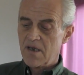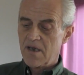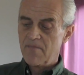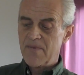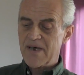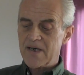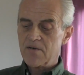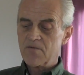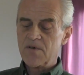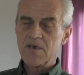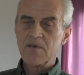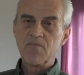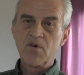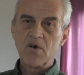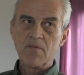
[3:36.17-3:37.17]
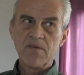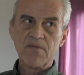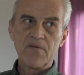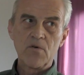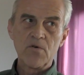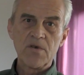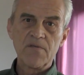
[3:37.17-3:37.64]
And by the way, they probably
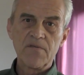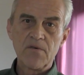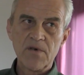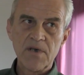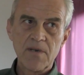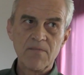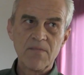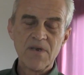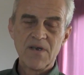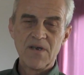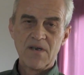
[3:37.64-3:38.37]
voted for him,